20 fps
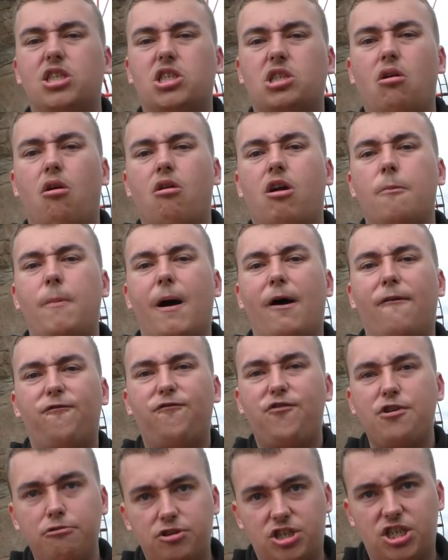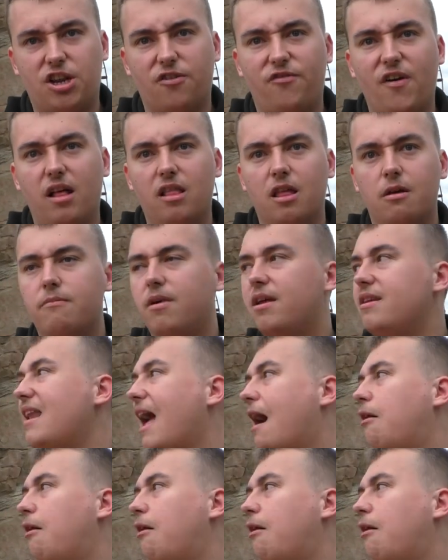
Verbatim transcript: to talk about future development.